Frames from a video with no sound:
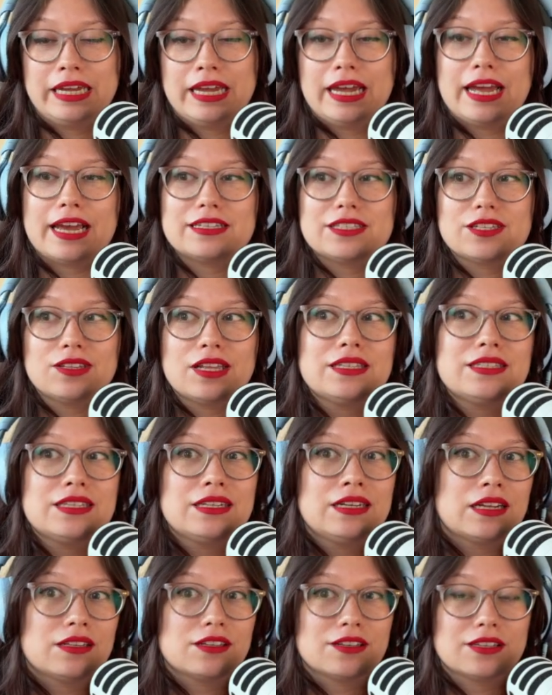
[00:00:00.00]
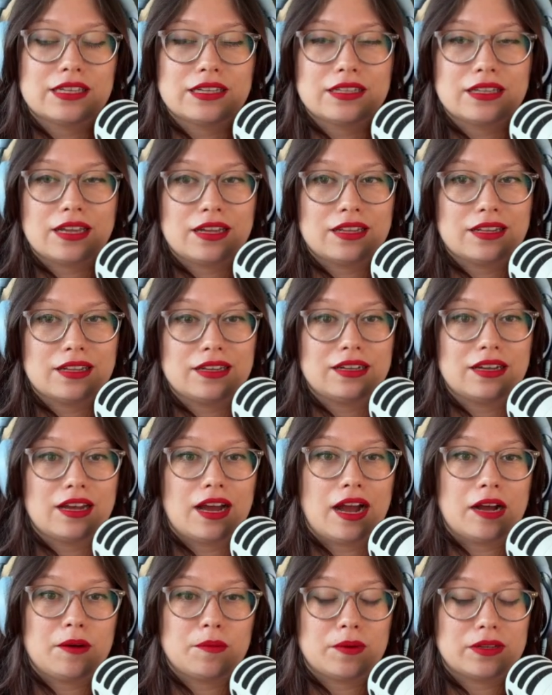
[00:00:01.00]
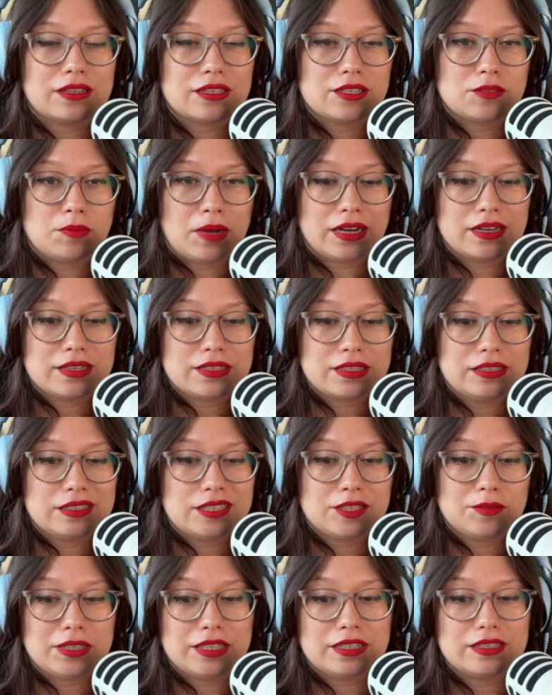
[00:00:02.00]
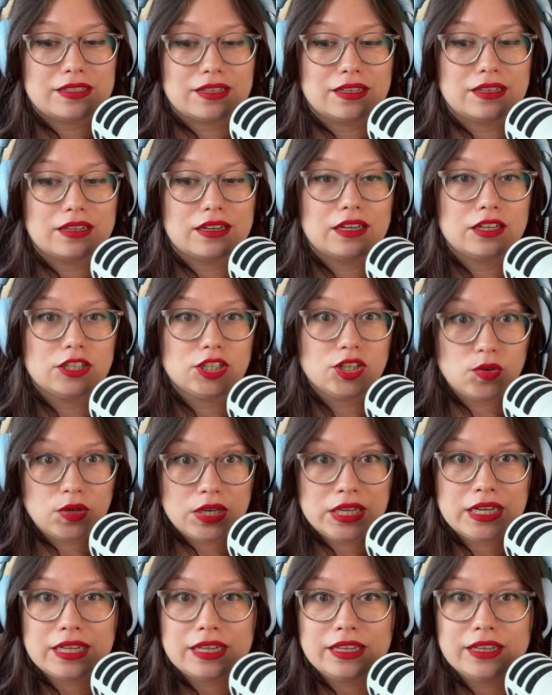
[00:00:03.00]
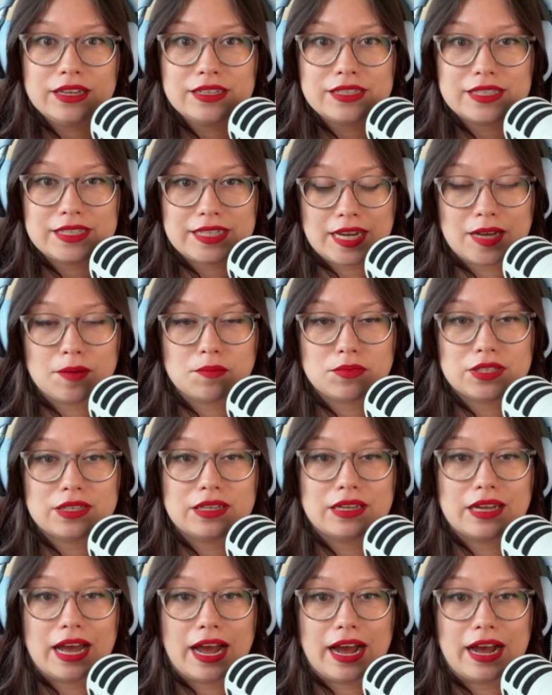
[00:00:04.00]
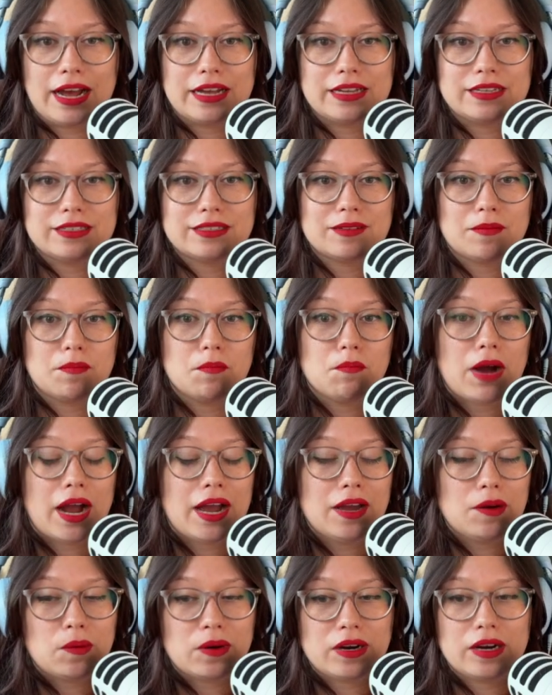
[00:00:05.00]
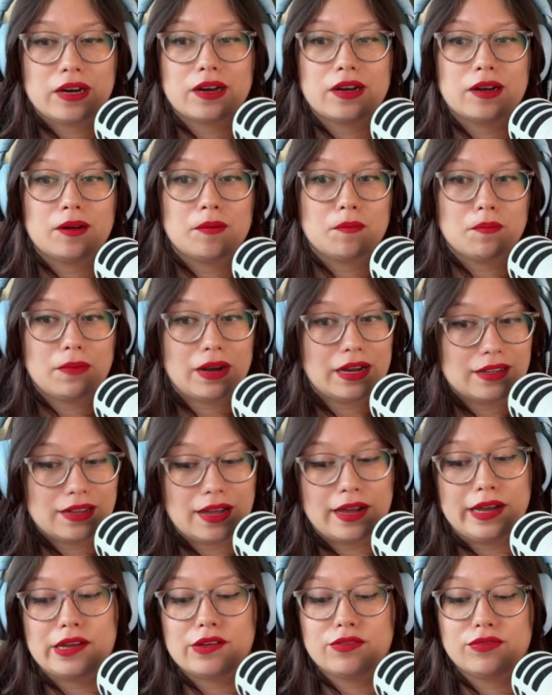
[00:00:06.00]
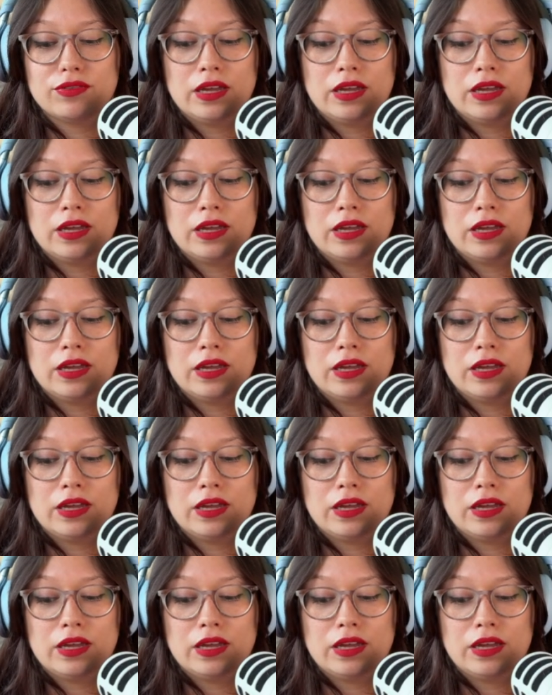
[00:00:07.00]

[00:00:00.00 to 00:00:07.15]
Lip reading: And so that's another thing that like I want this magazine to be is like uniquely stamped as my work, my life,